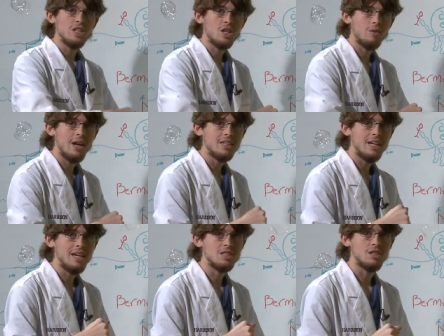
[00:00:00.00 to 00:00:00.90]
correct
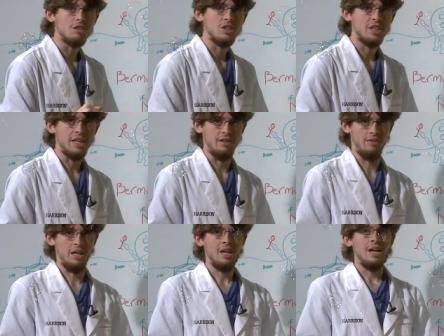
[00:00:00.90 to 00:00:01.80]
answer you give,
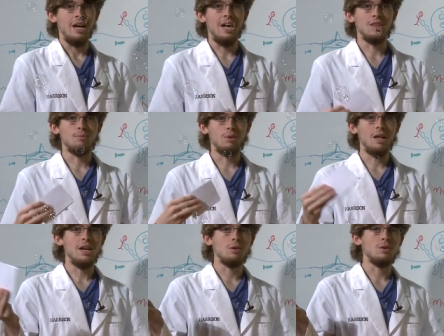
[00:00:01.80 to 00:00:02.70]
and the
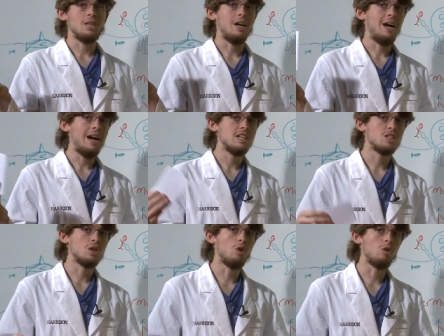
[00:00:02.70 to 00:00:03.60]
player with the highest
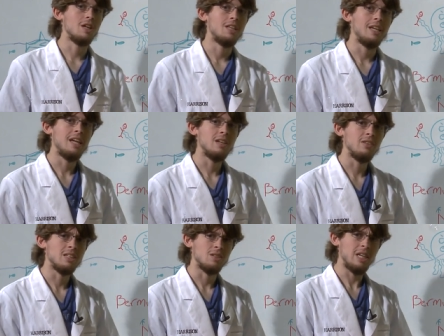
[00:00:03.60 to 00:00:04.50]
score at the end of
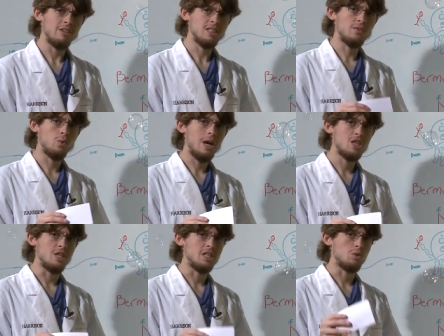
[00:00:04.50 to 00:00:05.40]
the series of
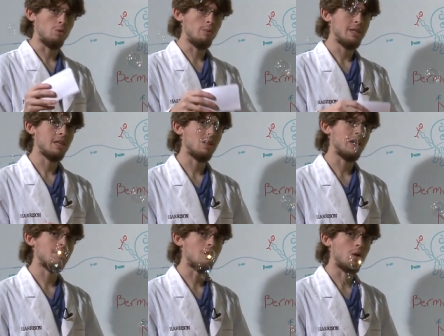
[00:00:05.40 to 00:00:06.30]
questions will be
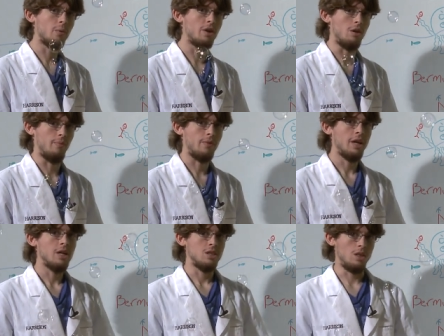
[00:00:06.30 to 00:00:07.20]
declared our winner.
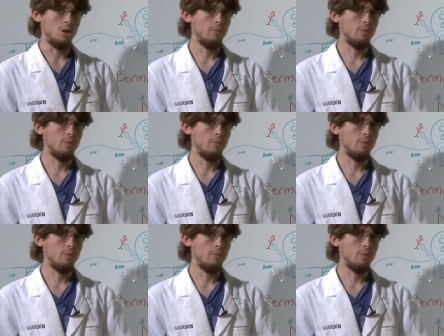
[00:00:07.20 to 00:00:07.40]
So,